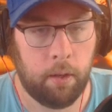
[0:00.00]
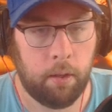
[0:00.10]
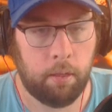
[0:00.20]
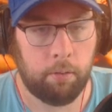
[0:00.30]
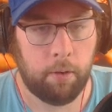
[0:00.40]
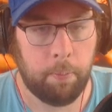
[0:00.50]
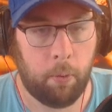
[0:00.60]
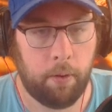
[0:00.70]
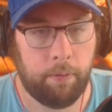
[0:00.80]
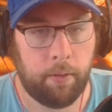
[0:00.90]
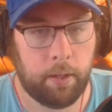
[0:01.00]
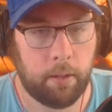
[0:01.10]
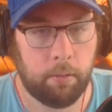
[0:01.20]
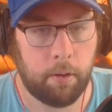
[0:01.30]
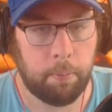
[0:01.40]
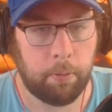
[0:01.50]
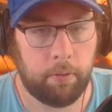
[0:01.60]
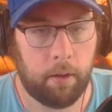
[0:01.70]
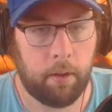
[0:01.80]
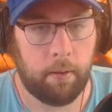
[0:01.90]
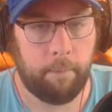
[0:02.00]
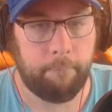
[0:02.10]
3.53%.